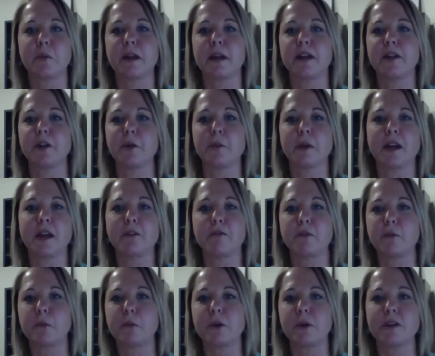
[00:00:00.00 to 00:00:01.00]
paid or paying
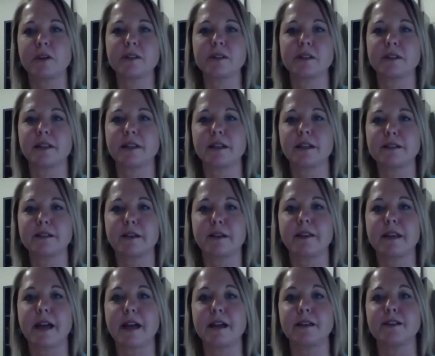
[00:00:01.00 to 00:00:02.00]
for books and things
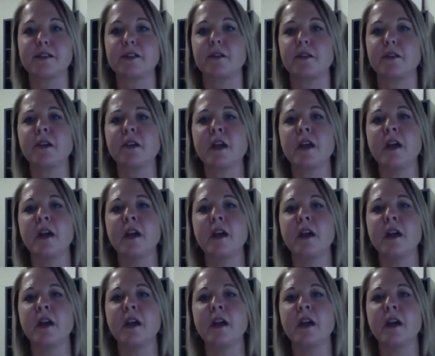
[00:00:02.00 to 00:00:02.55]
like that. So